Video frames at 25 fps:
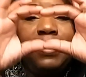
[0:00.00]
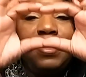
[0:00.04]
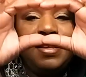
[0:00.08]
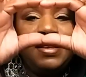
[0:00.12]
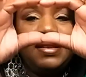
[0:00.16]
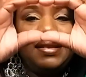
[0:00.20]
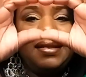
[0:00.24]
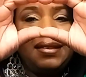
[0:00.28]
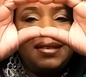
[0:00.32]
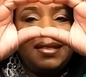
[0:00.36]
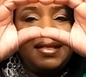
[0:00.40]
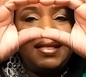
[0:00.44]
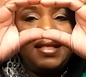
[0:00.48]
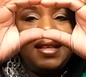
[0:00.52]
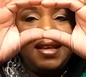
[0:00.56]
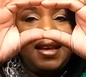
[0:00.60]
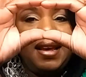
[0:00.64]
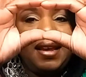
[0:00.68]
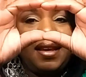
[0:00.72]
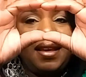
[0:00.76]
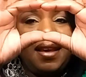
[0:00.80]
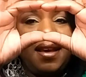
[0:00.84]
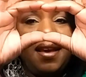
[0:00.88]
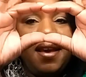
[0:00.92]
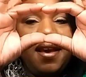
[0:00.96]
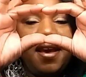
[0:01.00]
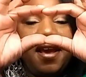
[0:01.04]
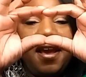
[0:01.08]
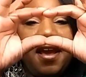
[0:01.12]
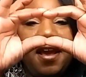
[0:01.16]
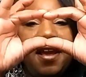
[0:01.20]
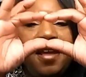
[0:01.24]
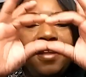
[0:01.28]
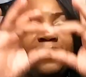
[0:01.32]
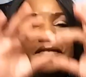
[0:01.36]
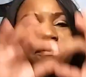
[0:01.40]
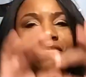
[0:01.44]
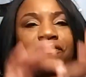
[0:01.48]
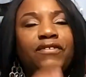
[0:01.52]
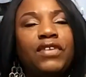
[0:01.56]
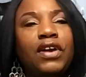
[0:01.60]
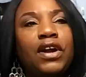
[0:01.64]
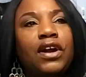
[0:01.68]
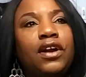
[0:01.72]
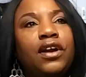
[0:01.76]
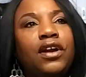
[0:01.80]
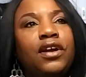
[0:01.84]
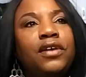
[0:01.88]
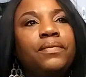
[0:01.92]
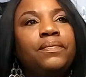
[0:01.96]
this thick in
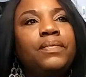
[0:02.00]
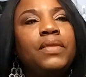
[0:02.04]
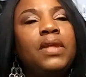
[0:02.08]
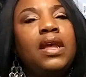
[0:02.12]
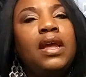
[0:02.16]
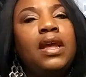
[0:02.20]
fur,